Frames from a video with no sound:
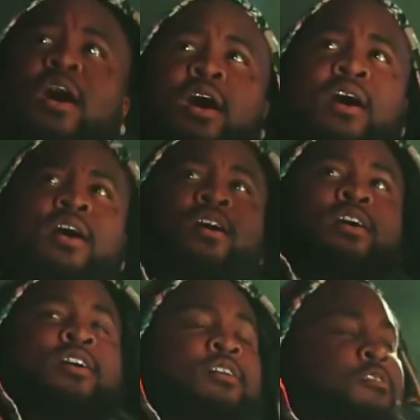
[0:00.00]
I
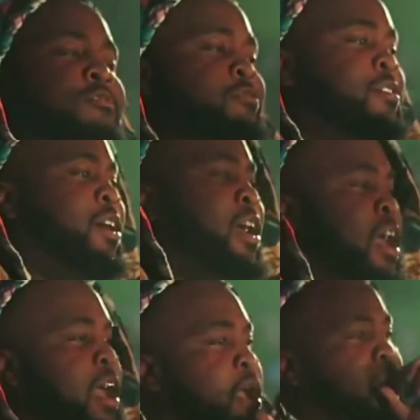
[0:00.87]
had some ups
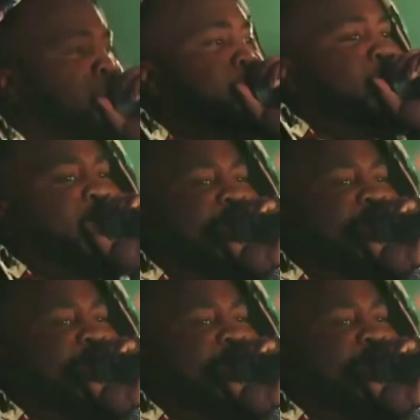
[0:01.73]
and downs.